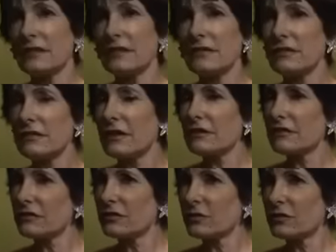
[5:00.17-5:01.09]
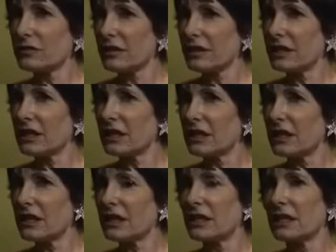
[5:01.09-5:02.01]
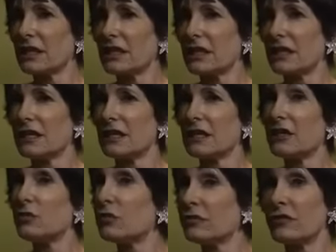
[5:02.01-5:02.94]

In this case, the Suicide King can